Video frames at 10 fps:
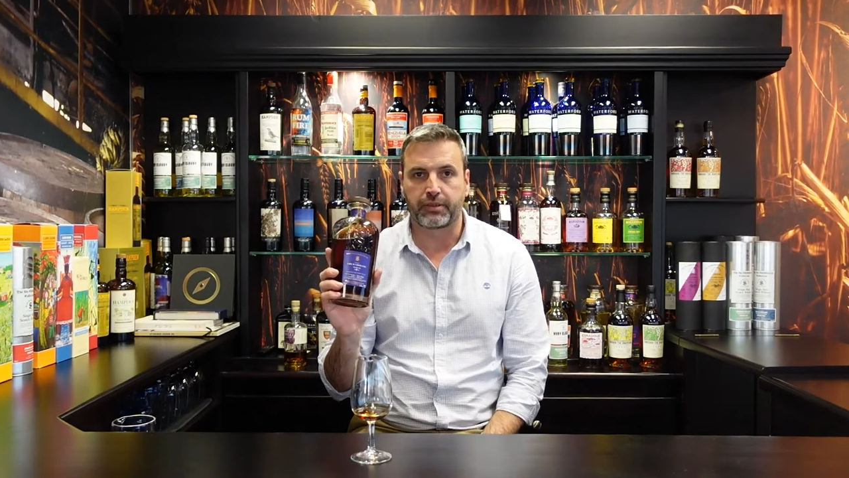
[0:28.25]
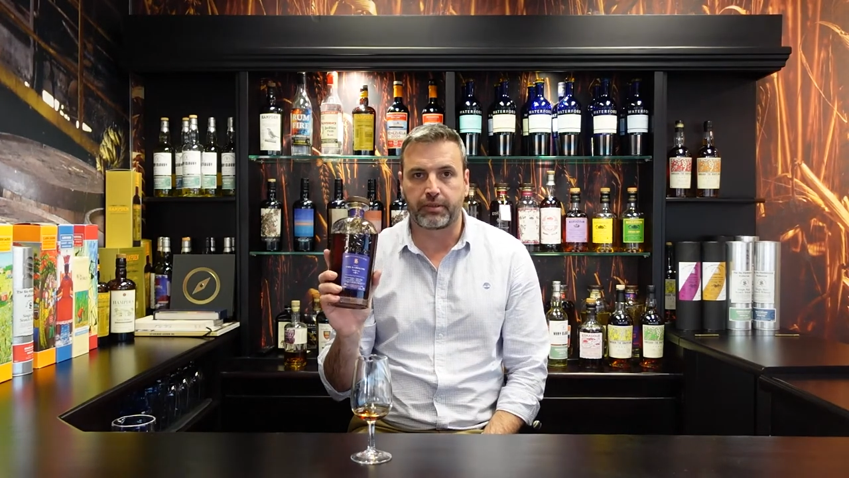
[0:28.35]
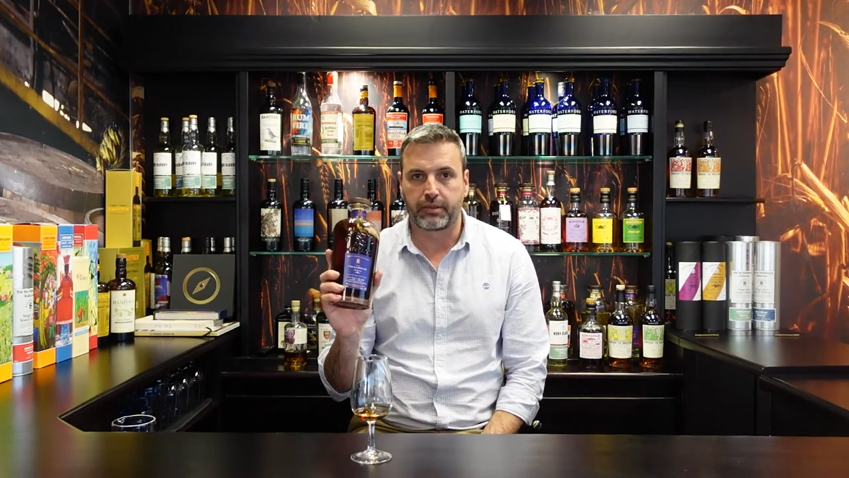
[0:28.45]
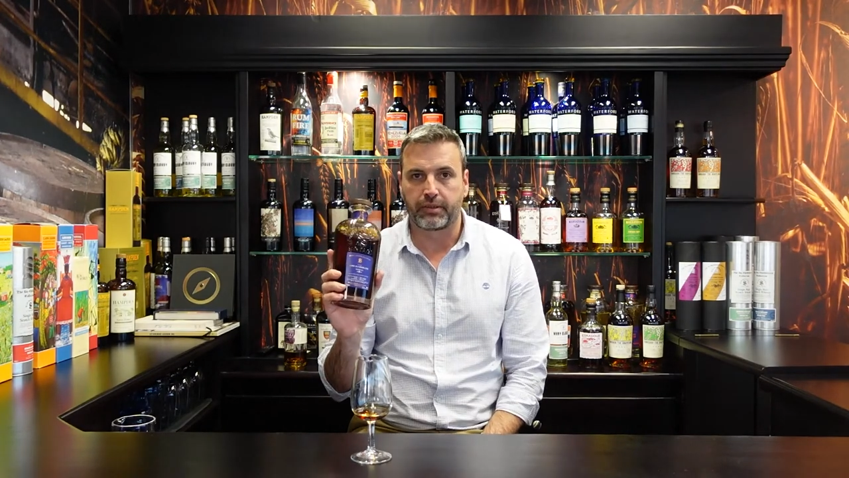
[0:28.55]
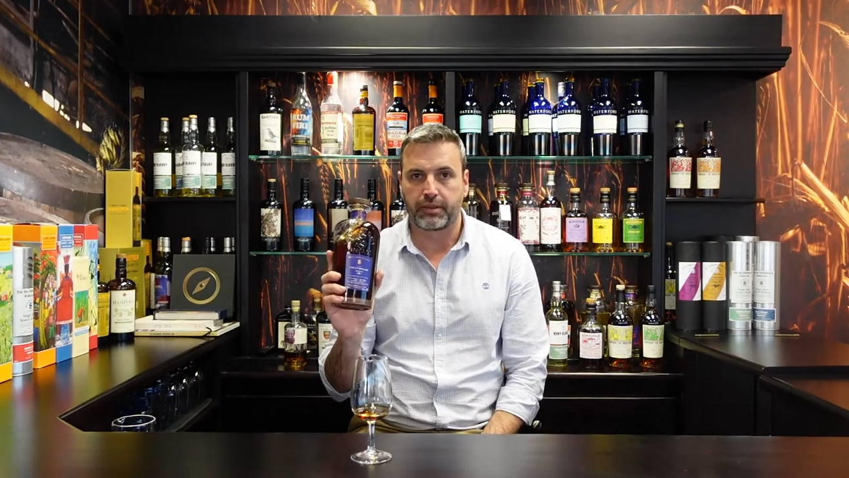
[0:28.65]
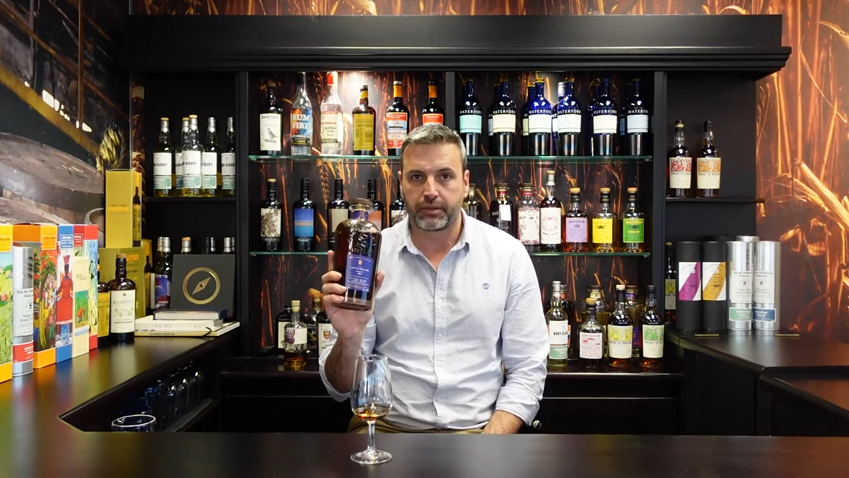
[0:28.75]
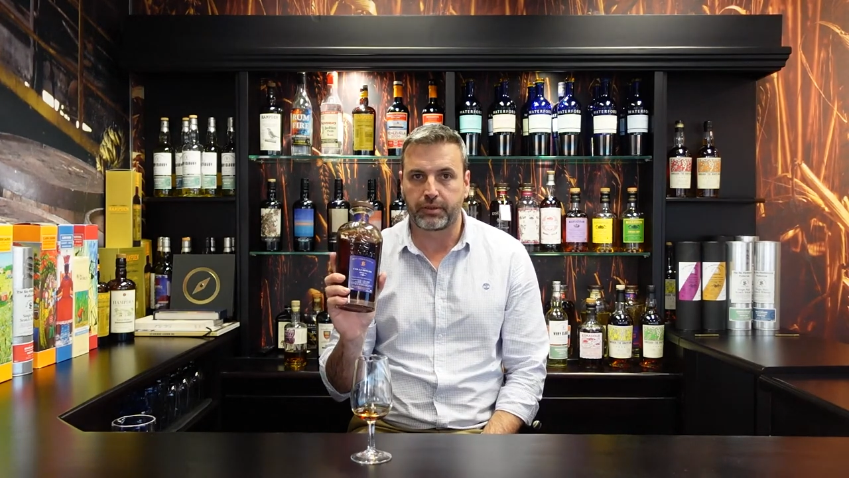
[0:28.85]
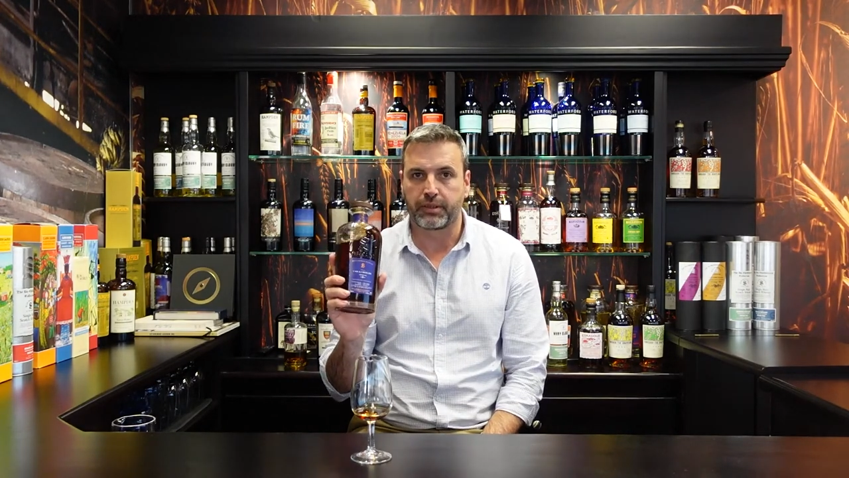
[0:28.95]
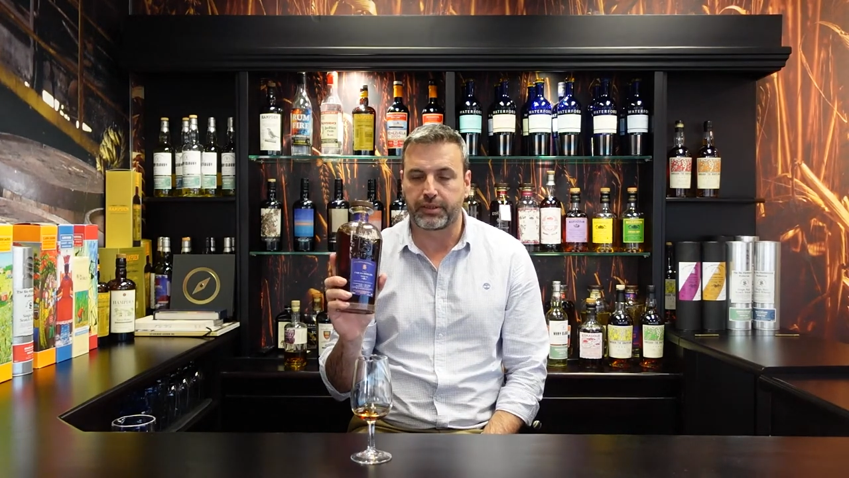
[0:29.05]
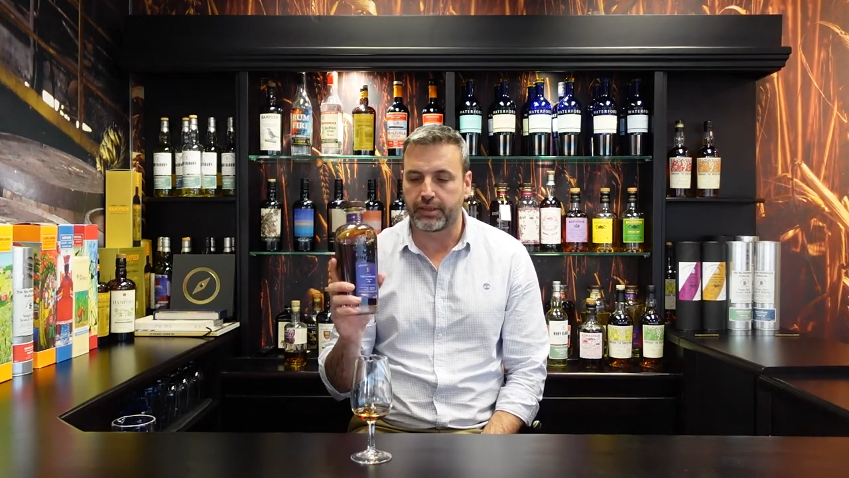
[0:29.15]

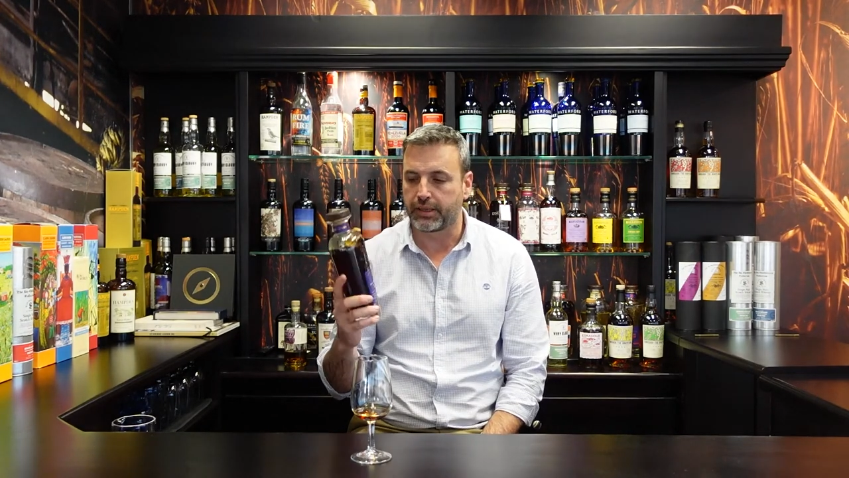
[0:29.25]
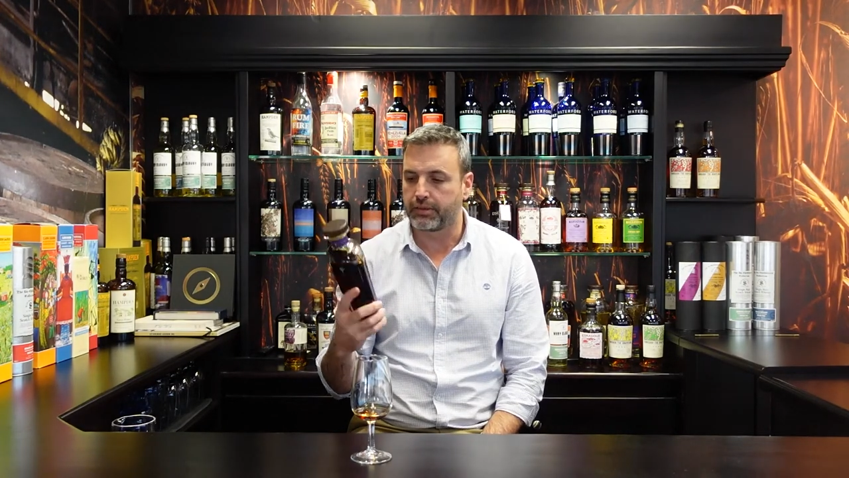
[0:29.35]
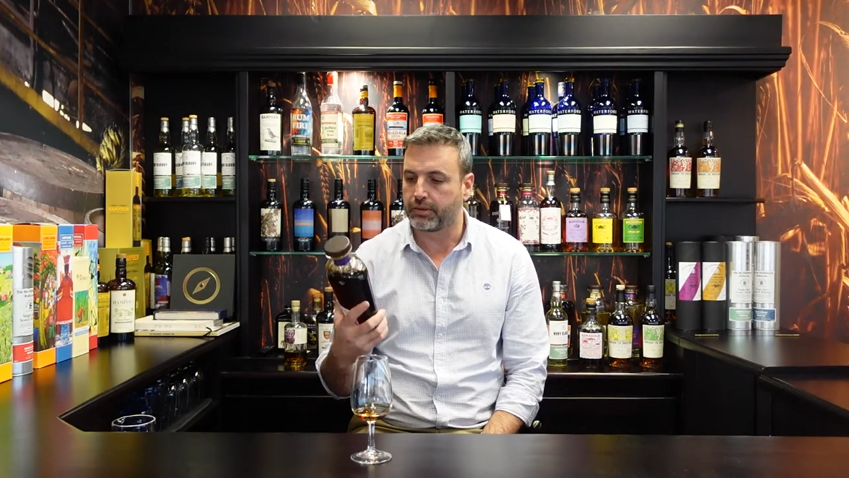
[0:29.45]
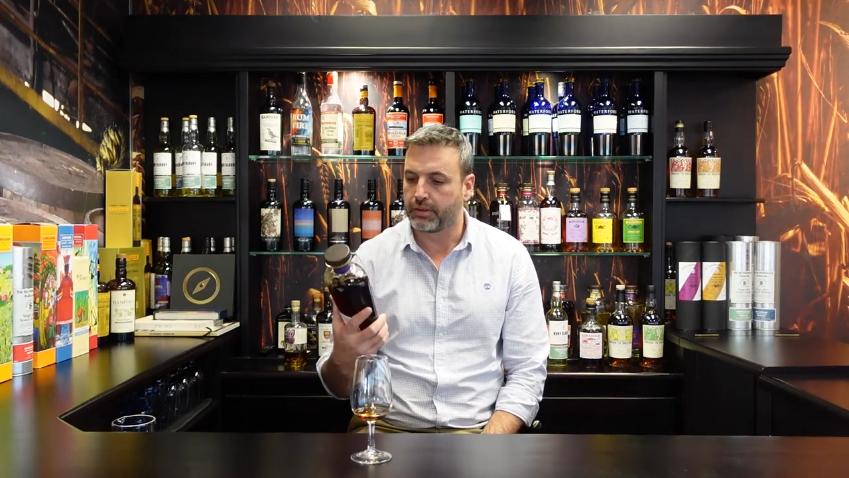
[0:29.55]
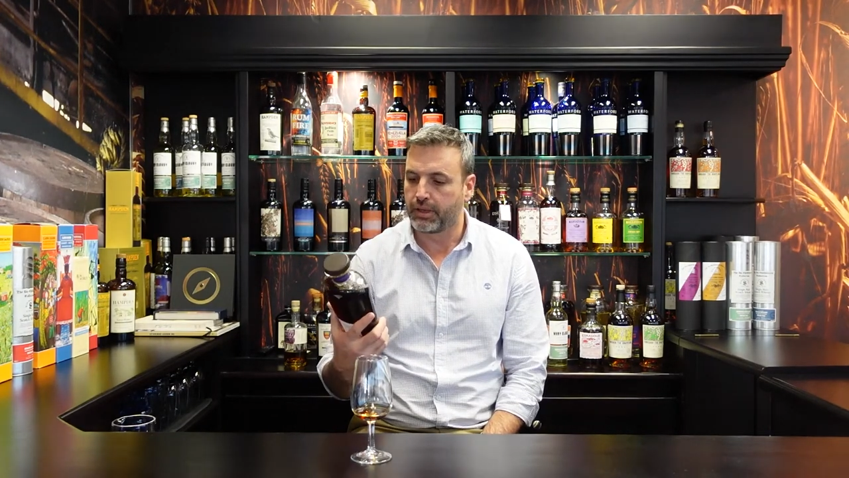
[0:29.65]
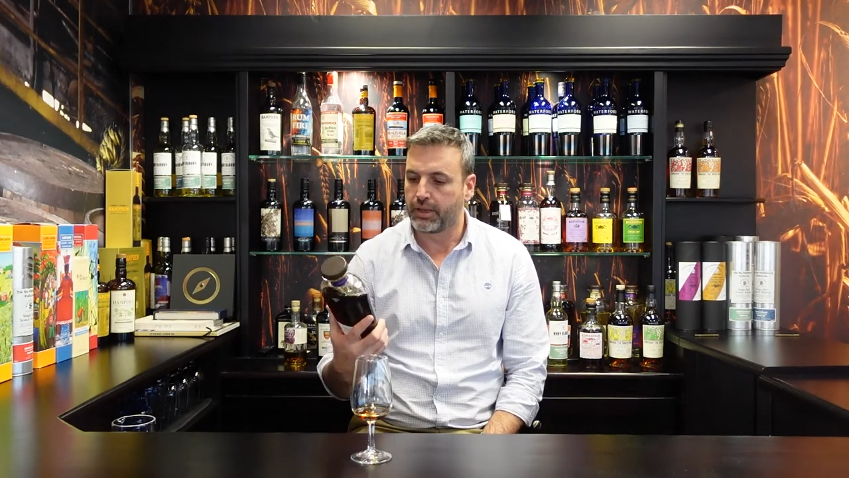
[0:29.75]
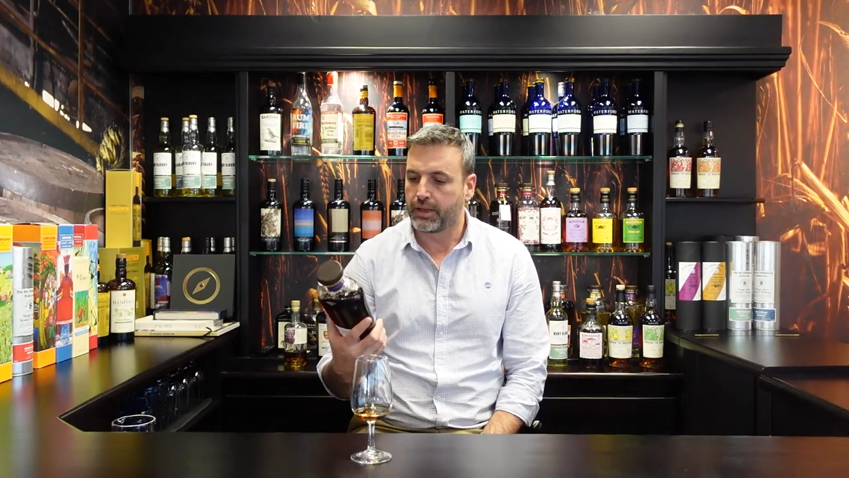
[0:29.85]
should excite you.